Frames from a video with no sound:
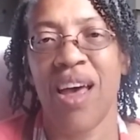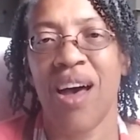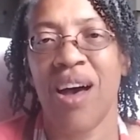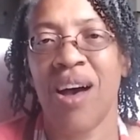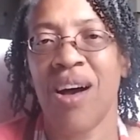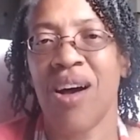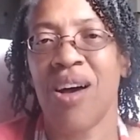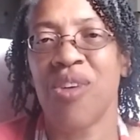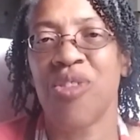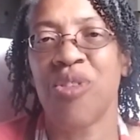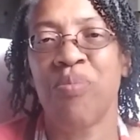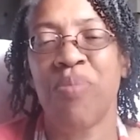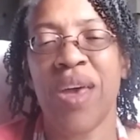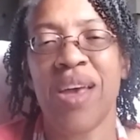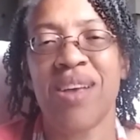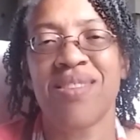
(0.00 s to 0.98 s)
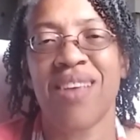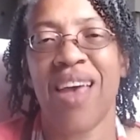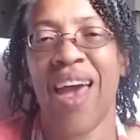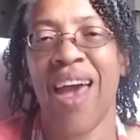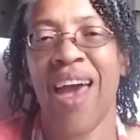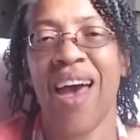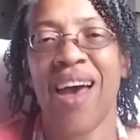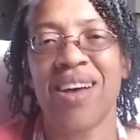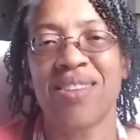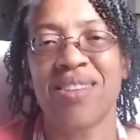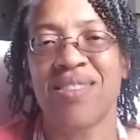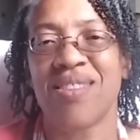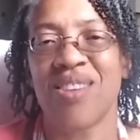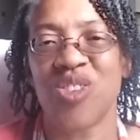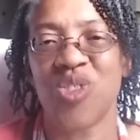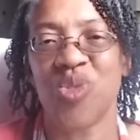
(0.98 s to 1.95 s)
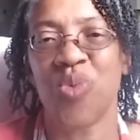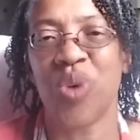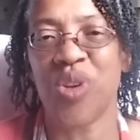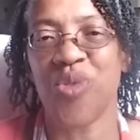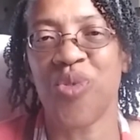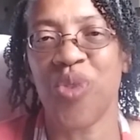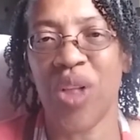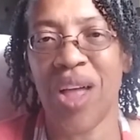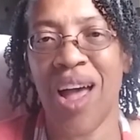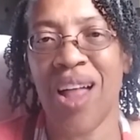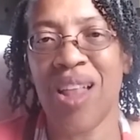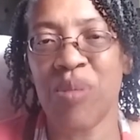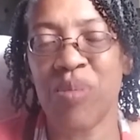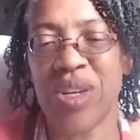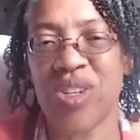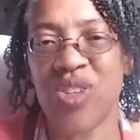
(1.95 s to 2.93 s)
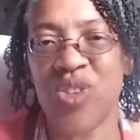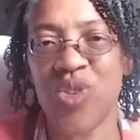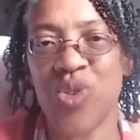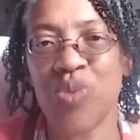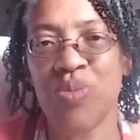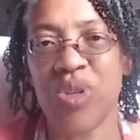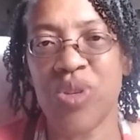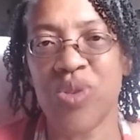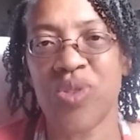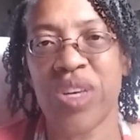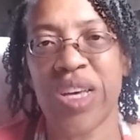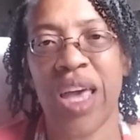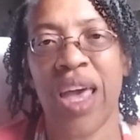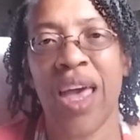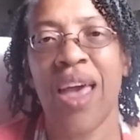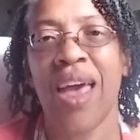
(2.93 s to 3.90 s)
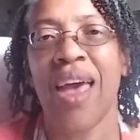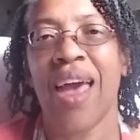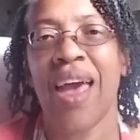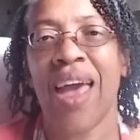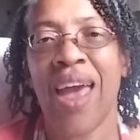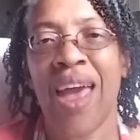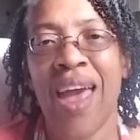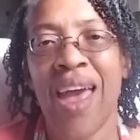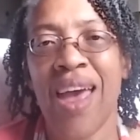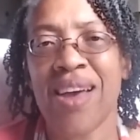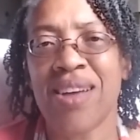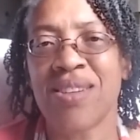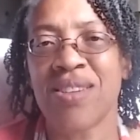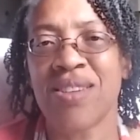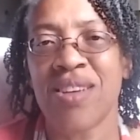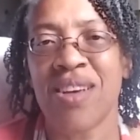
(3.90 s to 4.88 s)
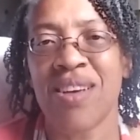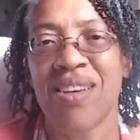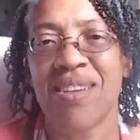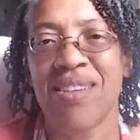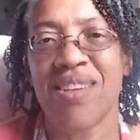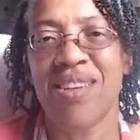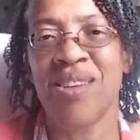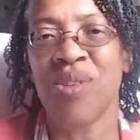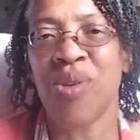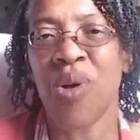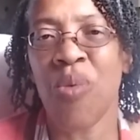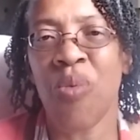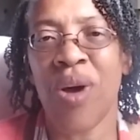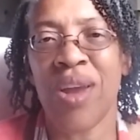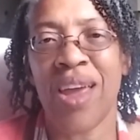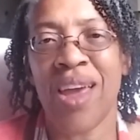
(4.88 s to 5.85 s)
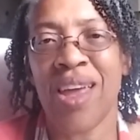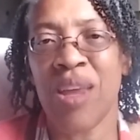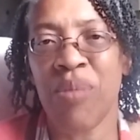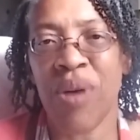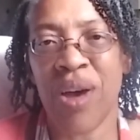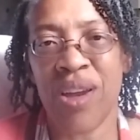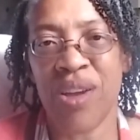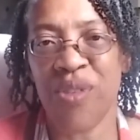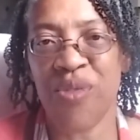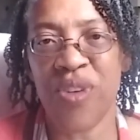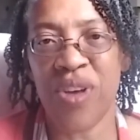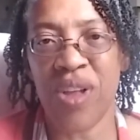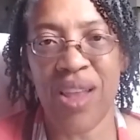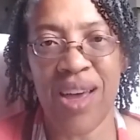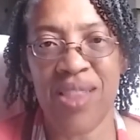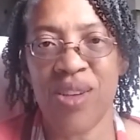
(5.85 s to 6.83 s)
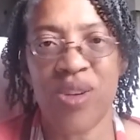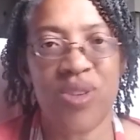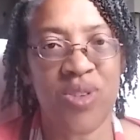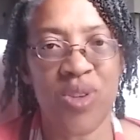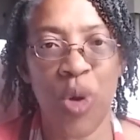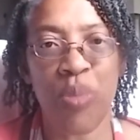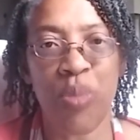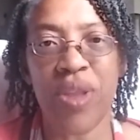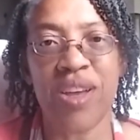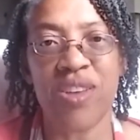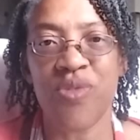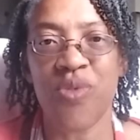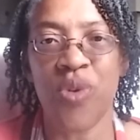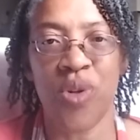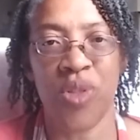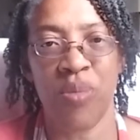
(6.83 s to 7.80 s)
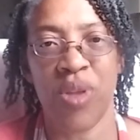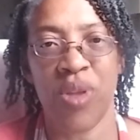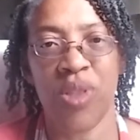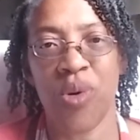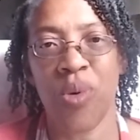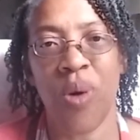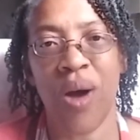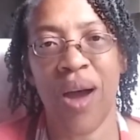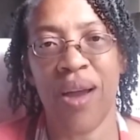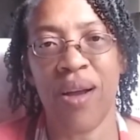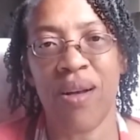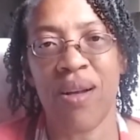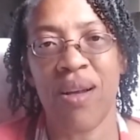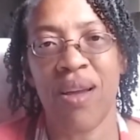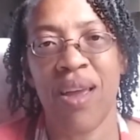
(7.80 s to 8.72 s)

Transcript: The bass adds such a wonderful element to music, and you don't want anybody to feel like there's no place for them in the choir.